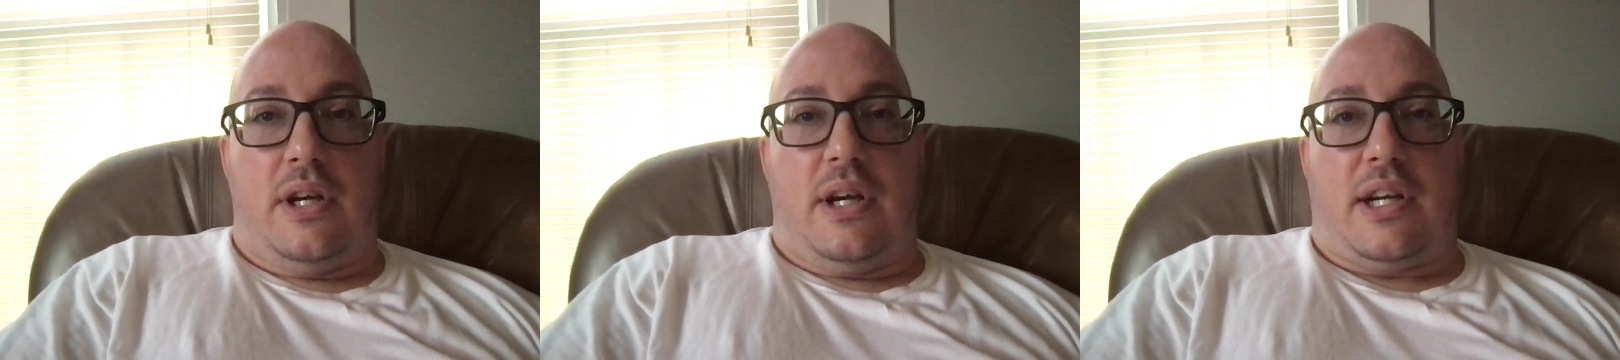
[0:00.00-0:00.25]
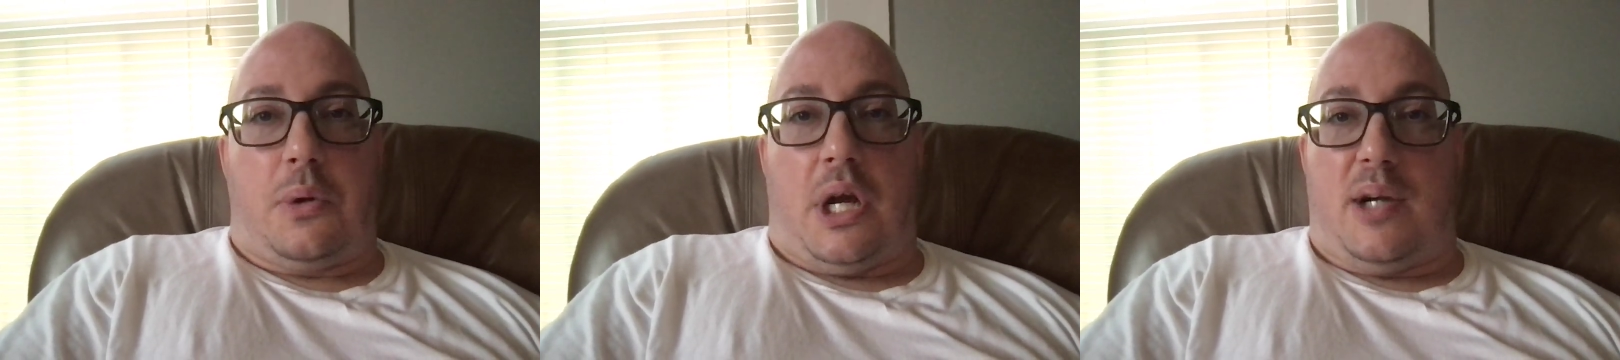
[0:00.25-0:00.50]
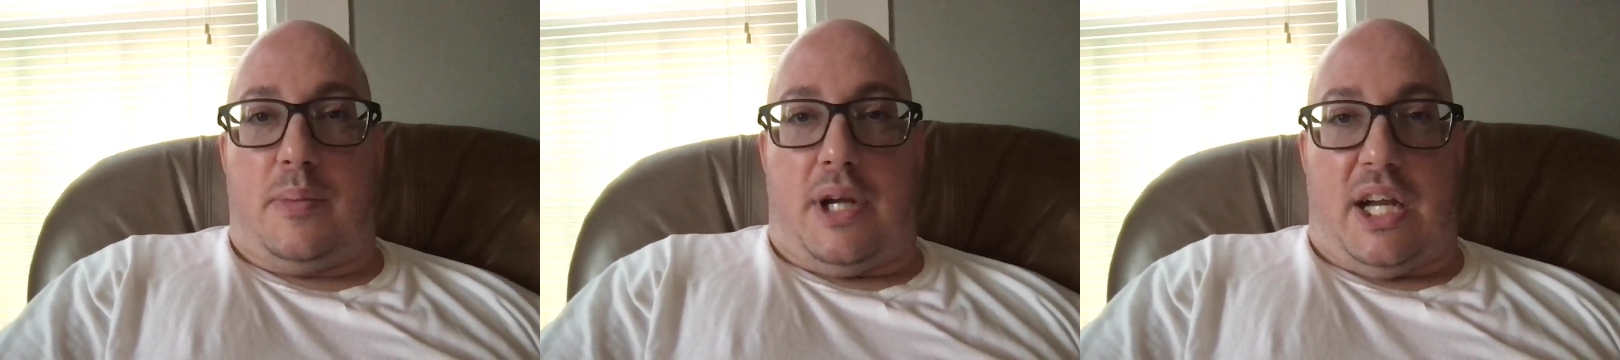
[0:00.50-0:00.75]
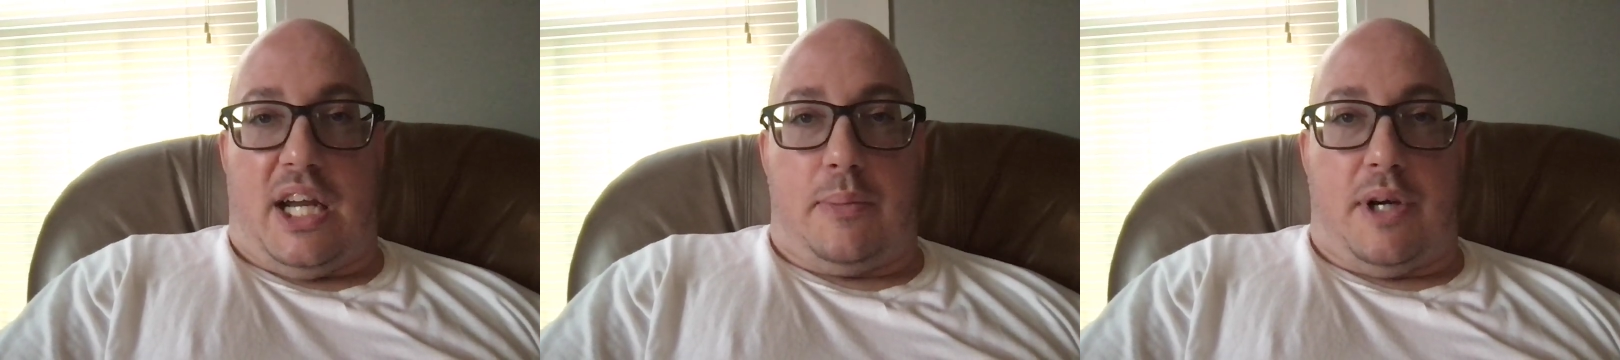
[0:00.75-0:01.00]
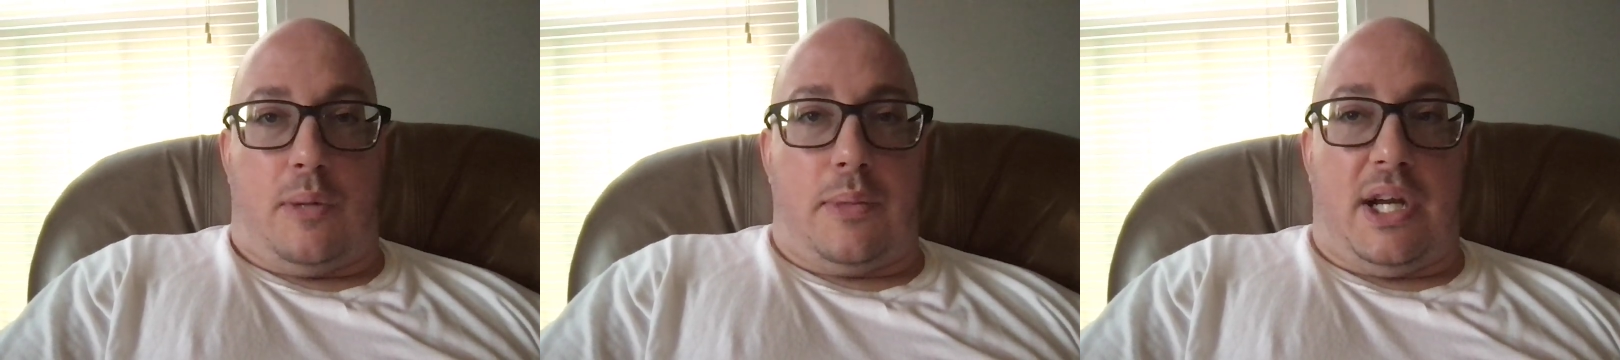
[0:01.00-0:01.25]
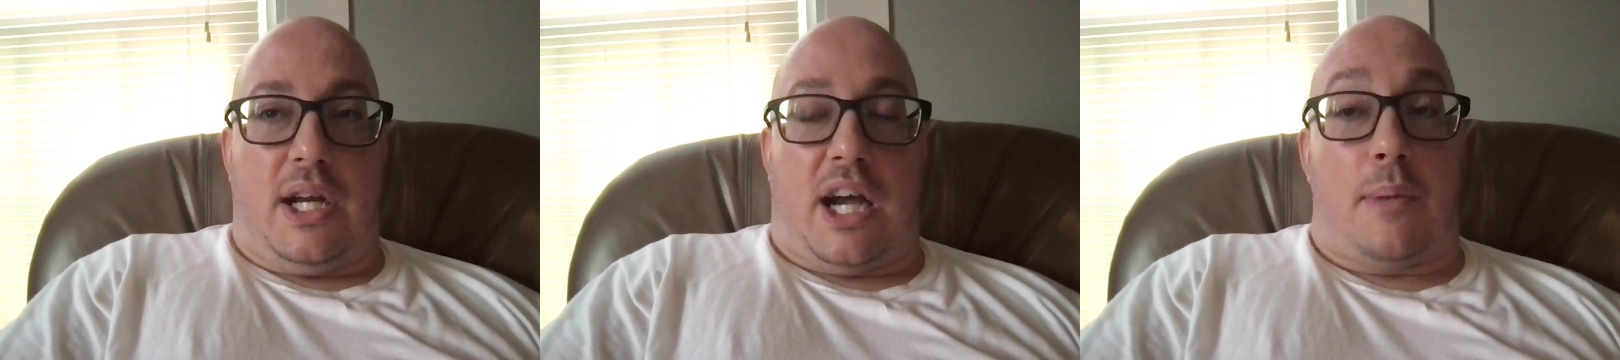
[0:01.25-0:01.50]
you email
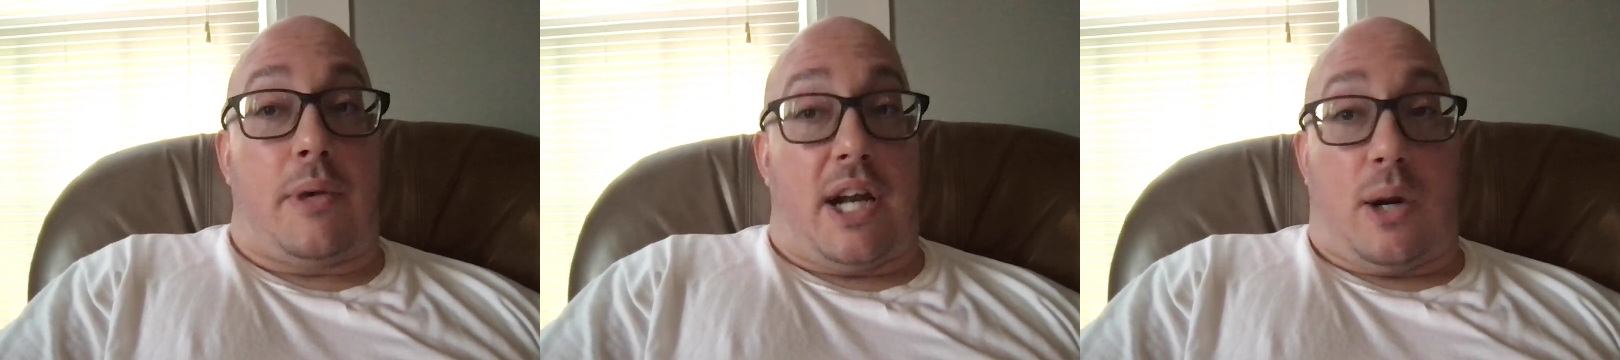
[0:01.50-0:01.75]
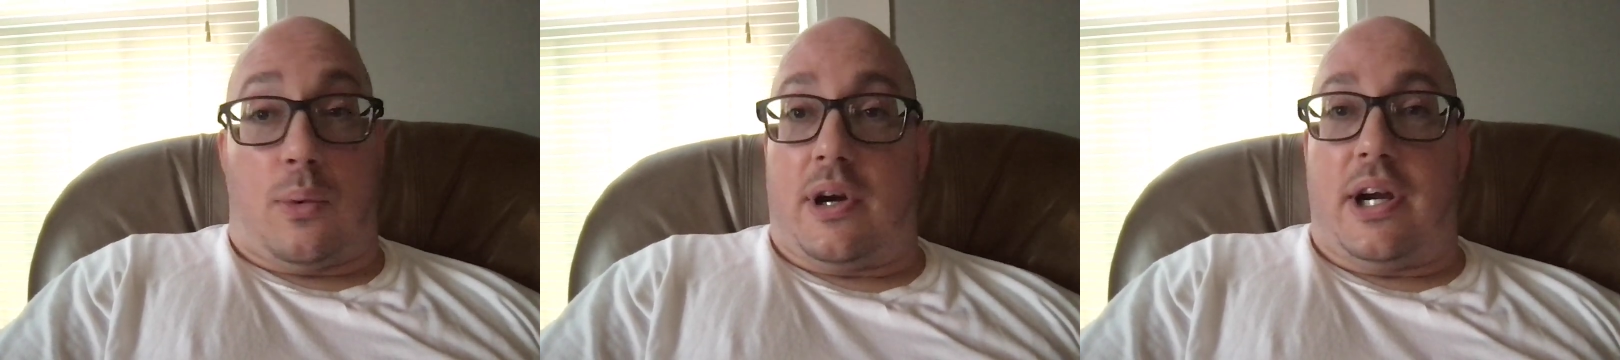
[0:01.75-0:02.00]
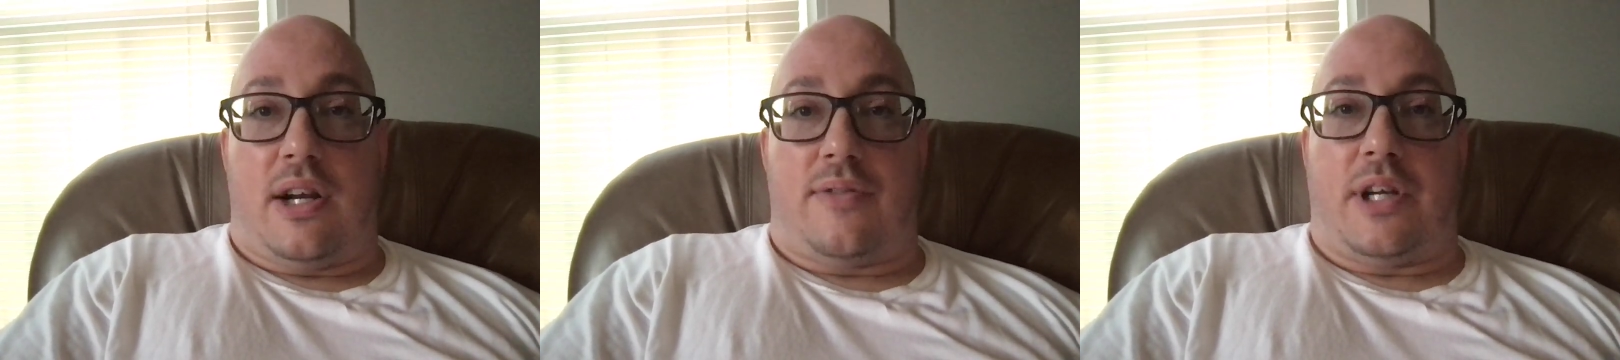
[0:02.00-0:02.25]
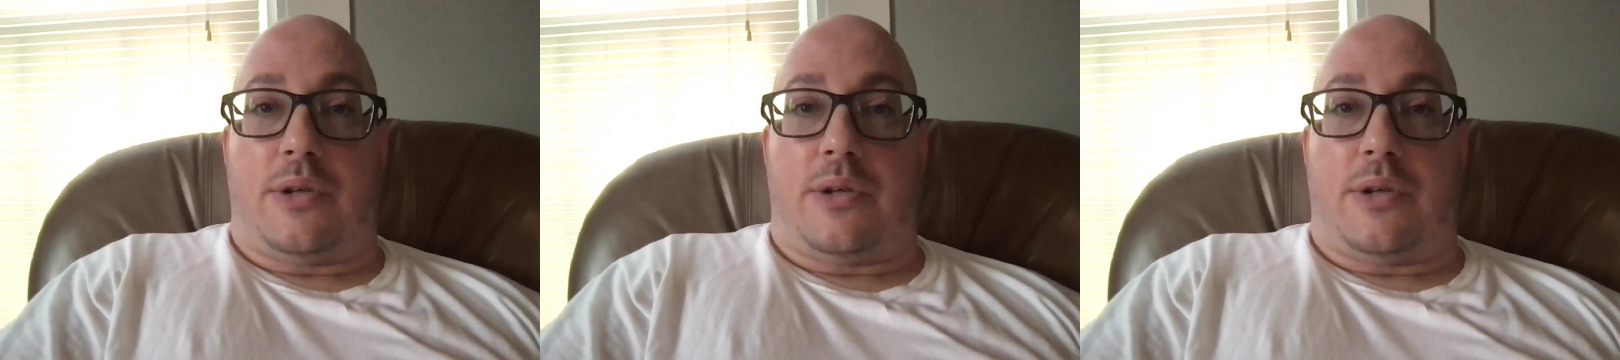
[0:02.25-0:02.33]
me, I'm an hour ahead of you,